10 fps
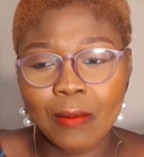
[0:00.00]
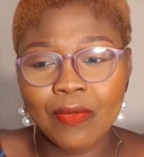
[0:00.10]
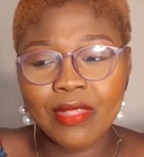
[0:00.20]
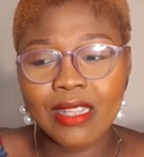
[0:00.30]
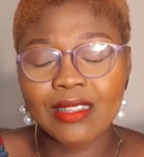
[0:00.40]

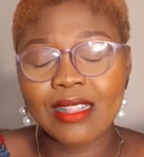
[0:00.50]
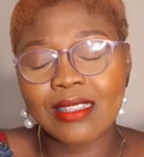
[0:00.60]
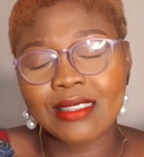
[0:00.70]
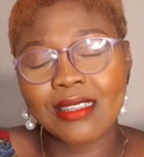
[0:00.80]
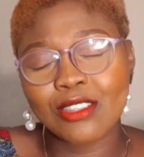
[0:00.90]

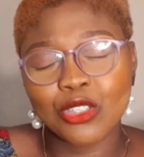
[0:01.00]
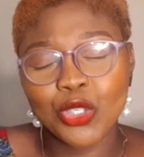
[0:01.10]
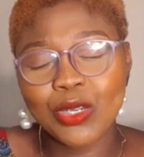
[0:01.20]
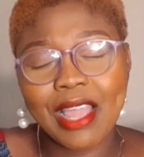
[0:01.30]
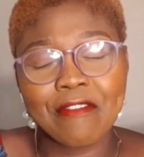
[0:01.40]
there's
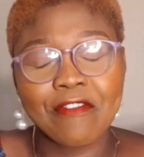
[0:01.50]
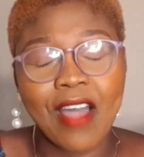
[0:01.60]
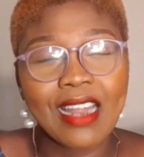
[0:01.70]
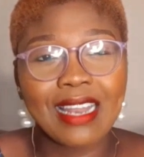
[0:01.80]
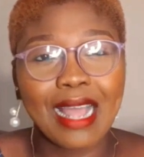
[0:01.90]
usually a
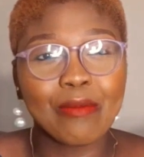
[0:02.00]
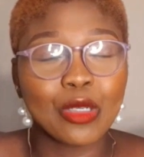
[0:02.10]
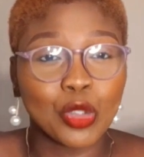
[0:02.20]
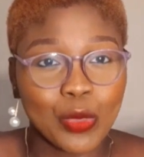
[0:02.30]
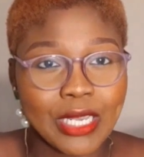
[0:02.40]
fine line
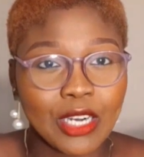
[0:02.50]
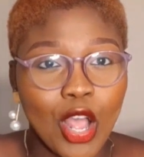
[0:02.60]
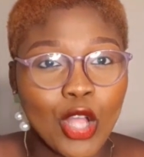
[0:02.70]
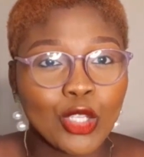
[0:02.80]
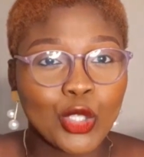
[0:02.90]
between
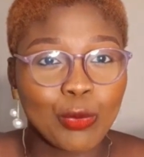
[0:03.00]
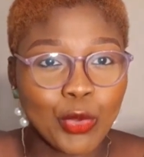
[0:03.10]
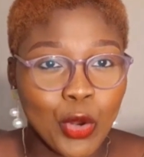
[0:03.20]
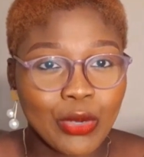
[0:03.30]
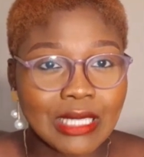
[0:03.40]

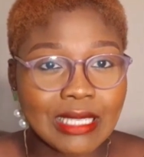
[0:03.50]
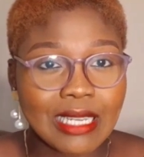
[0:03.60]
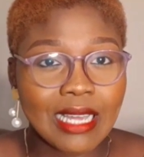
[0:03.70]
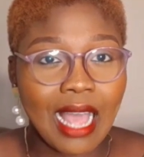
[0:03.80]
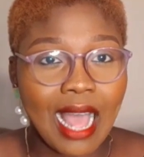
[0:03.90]

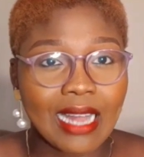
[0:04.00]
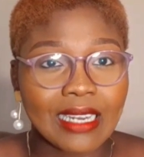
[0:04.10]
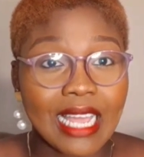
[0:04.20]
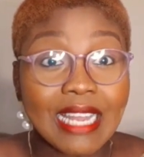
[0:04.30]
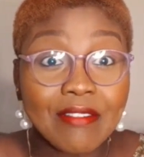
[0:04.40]
superiority
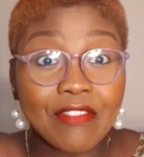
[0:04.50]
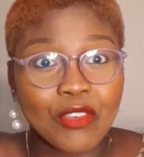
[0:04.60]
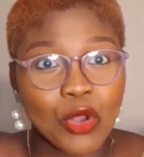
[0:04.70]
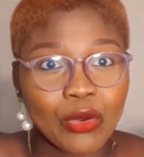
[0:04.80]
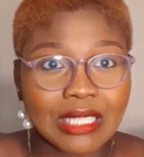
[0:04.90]
and
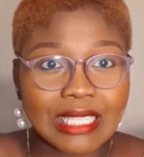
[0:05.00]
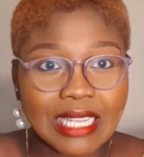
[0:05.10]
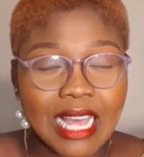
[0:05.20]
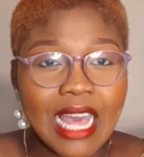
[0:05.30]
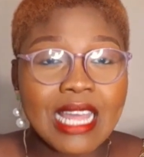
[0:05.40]
inferiority.
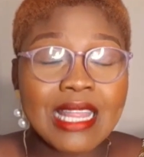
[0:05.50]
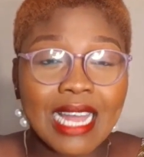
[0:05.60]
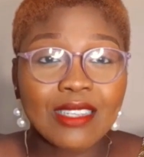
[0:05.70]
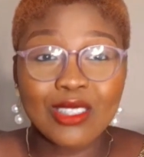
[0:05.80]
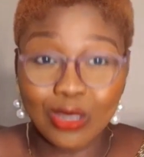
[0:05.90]

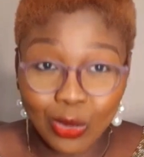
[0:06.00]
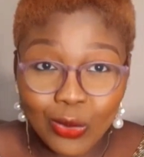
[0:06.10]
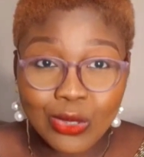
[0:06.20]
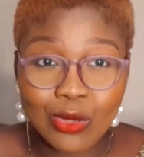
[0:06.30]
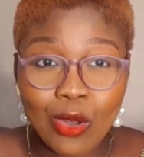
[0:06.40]
That is
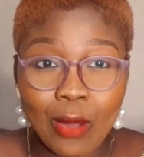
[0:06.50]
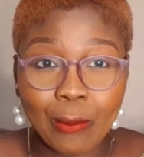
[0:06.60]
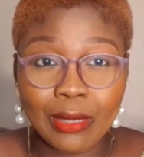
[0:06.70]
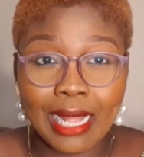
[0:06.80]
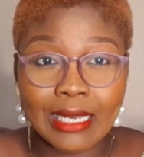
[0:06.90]
also a
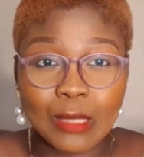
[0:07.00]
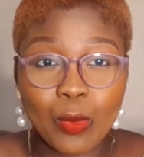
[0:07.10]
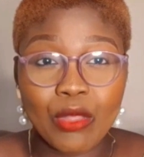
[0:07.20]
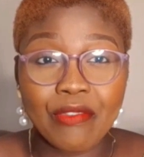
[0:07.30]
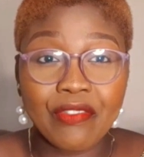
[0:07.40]
blind
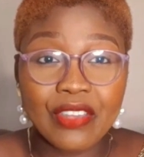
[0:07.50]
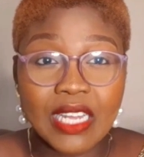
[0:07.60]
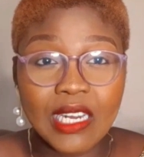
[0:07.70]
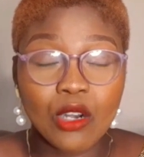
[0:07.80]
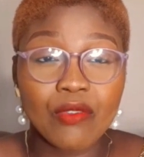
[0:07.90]
spot, the
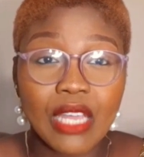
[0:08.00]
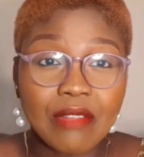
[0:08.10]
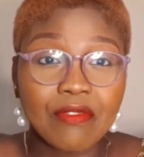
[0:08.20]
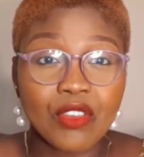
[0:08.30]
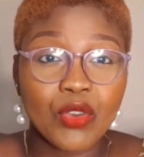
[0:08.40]
feeling of
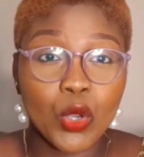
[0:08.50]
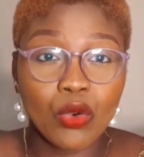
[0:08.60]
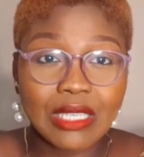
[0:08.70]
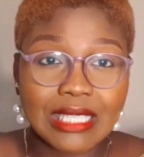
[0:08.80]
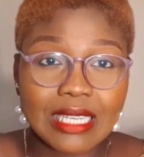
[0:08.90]

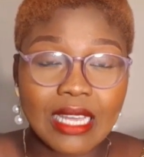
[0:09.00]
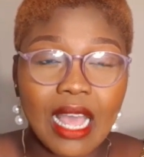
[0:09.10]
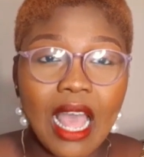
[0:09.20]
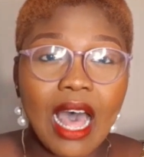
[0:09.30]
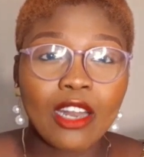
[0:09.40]
inferiority
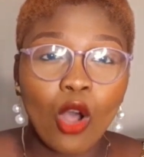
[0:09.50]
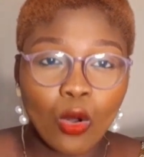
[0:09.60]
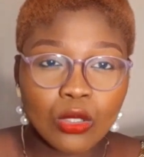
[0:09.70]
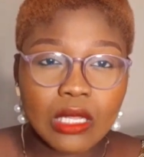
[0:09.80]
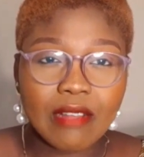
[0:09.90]
and
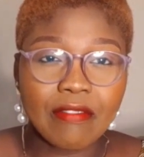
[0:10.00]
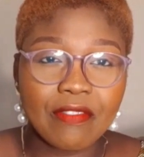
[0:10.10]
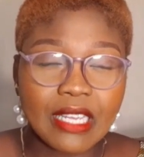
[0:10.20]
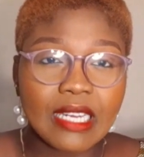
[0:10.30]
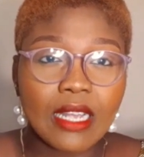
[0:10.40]
also the
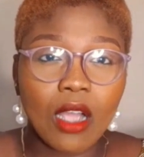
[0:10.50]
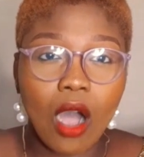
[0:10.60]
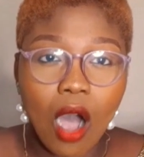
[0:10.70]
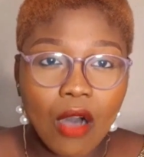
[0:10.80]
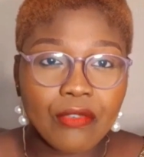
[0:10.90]
feeling
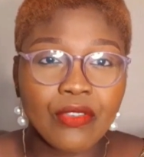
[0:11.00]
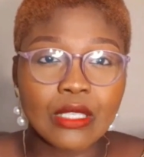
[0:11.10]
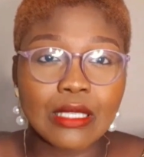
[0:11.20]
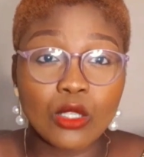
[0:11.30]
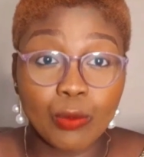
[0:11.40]
of
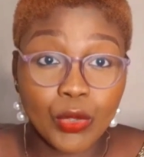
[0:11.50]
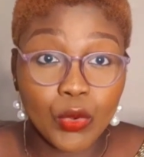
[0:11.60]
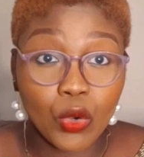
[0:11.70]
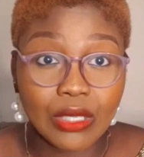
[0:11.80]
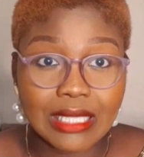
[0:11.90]

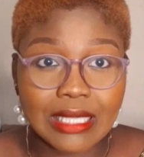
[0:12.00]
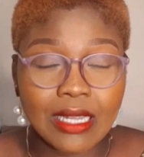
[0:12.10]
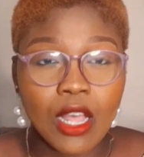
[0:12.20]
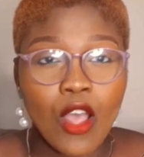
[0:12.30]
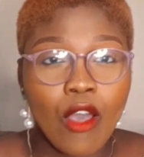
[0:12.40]
superiority.
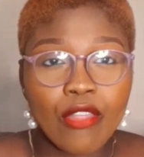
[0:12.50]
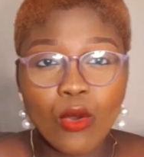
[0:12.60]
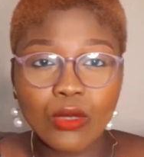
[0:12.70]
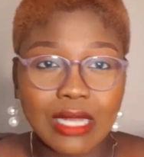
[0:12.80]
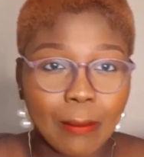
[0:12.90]

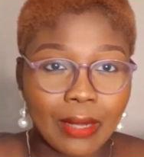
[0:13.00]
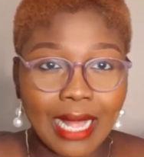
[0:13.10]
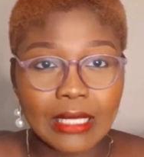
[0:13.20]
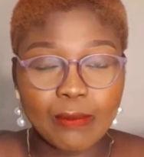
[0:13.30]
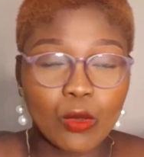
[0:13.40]
Those are
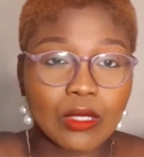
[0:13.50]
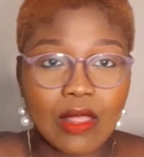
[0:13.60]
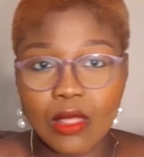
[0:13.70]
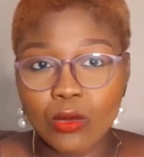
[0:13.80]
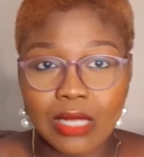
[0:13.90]
blind spots
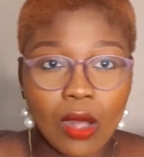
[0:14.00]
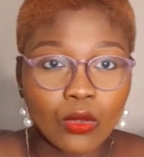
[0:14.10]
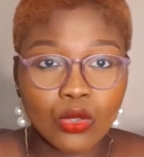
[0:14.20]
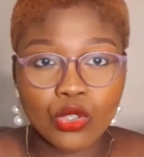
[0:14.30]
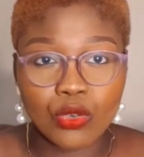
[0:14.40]
and those are
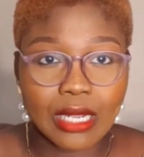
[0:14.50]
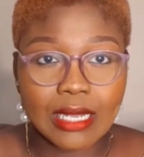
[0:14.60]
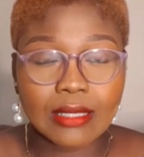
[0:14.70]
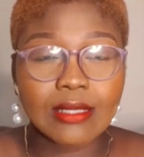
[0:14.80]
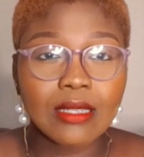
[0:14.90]
also
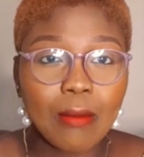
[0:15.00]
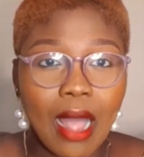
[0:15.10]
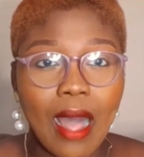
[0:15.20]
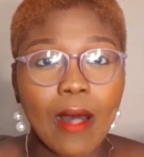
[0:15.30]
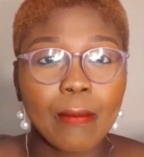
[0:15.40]
triggers.
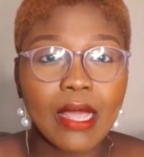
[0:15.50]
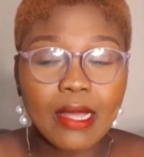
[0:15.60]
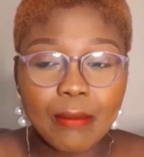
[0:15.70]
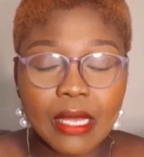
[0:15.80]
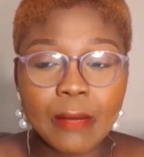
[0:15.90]
Somehow,
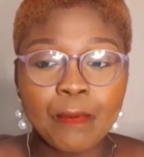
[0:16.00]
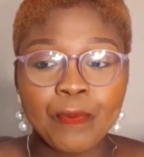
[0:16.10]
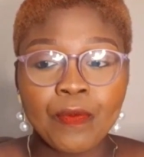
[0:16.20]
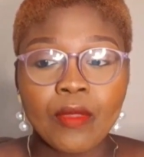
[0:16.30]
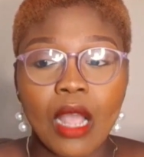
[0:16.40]
maybe
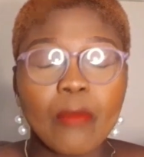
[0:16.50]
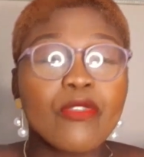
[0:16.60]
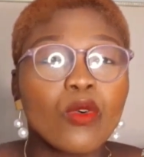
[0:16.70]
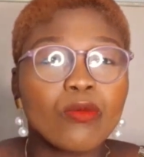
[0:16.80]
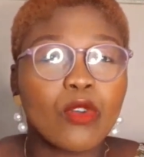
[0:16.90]

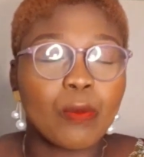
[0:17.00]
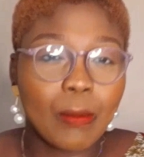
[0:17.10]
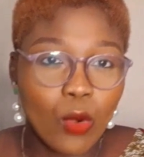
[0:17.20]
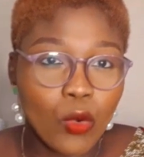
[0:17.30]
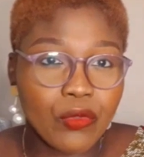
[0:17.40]
for
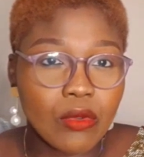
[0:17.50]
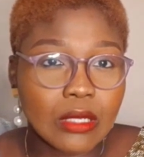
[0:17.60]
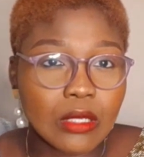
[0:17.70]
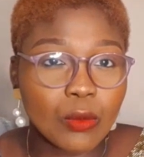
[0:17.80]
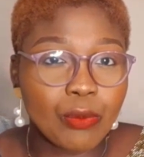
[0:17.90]
people who feel
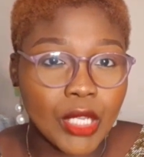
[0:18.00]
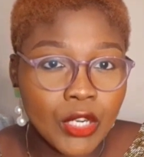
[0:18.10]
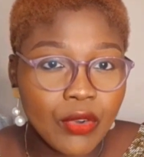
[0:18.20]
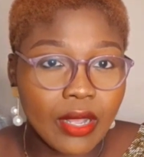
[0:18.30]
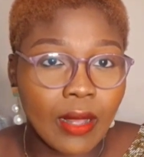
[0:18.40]

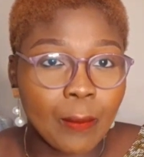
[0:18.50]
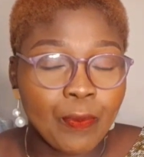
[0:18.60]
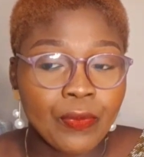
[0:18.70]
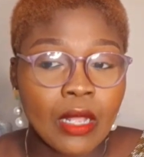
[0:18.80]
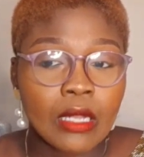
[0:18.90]
superior,
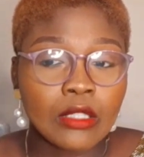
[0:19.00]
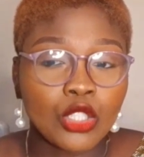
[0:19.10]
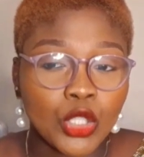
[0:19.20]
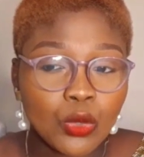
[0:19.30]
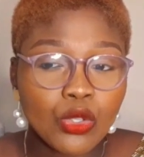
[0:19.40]

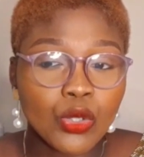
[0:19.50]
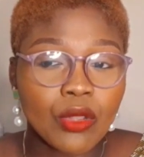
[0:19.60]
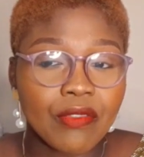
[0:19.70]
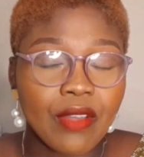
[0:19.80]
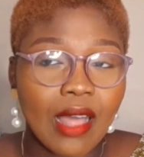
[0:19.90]
due to the
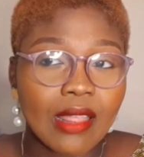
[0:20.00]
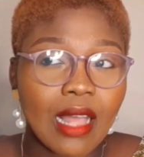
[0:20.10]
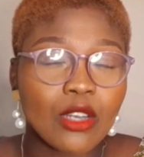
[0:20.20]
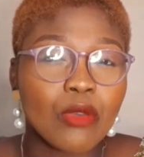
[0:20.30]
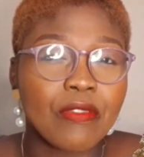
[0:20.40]
fact
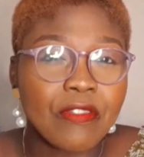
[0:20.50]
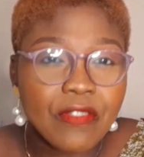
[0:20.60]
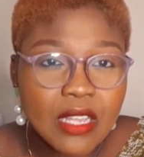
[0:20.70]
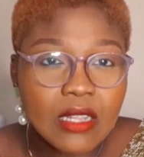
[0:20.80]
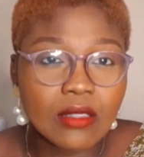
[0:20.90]
that you
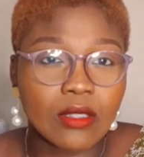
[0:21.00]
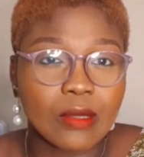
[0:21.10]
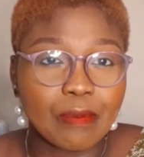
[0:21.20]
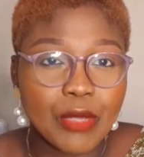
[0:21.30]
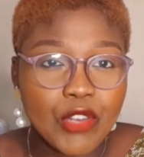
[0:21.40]
feel
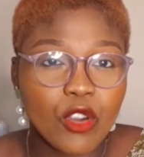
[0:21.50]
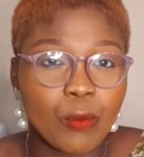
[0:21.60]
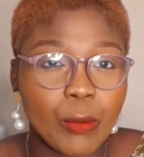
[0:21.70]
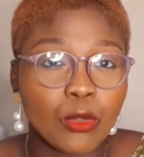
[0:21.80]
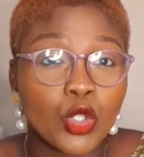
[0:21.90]
superior,
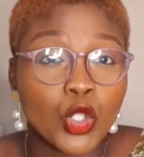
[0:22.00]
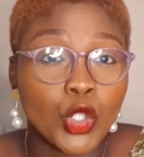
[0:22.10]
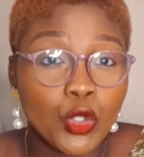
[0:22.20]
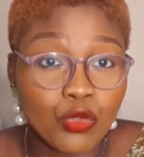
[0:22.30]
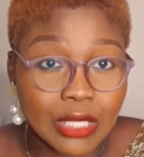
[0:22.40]
people
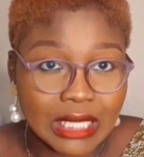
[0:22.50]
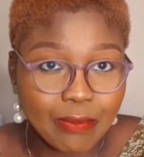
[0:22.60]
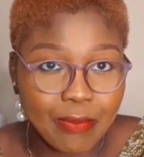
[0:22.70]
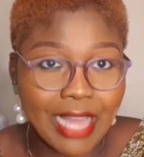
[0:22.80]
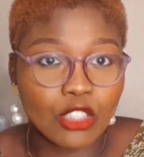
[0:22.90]
should
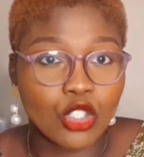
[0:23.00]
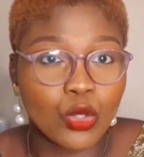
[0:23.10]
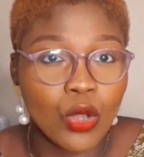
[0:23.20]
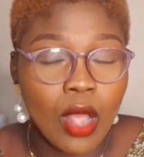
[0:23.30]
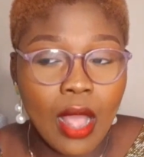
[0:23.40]
respect
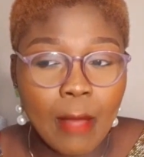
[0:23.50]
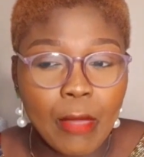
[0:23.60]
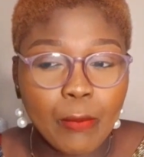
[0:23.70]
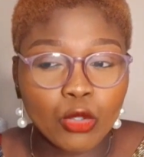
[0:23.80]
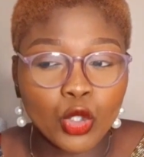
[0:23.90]
you,
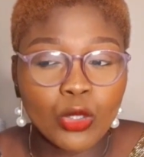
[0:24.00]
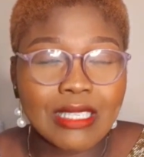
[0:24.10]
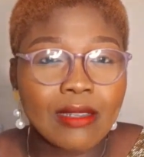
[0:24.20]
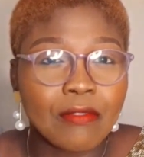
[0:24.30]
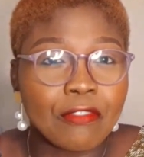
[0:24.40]
people should
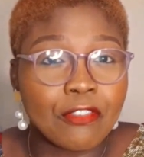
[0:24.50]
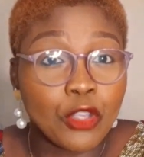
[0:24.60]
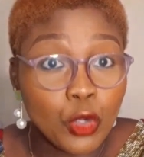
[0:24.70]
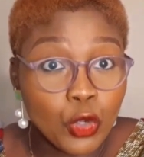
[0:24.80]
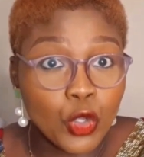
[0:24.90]

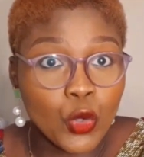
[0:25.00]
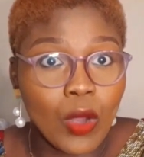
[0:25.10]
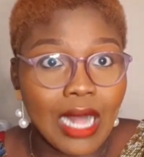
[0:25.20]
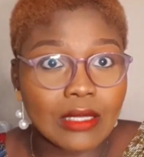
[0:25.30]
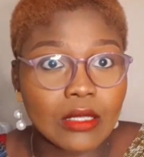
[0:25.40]
view you
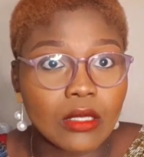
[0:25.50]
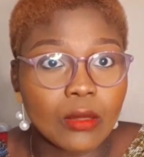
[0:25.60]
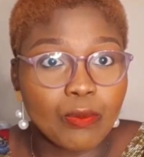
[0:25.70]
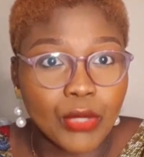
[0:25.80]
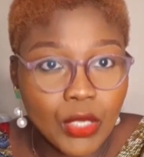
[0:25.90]
as a
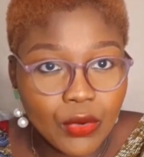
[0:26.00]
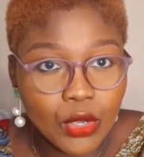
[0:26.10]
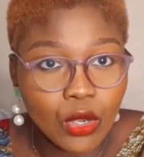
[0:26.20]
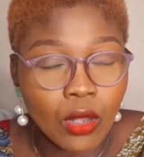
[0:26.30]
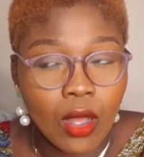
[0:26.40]

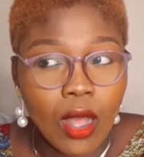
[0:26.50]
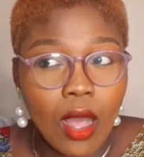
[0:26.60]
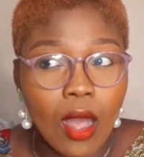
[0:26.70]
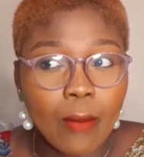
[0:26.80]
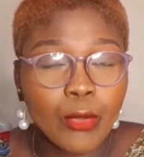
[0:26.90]
superior
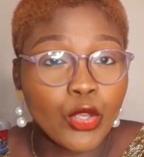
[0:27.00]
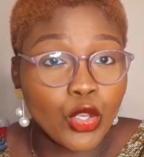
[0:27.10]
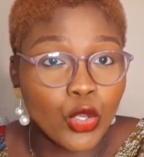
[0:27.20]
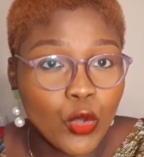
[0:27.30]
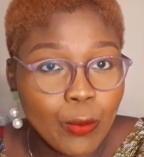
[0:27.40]

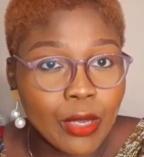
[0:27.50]
human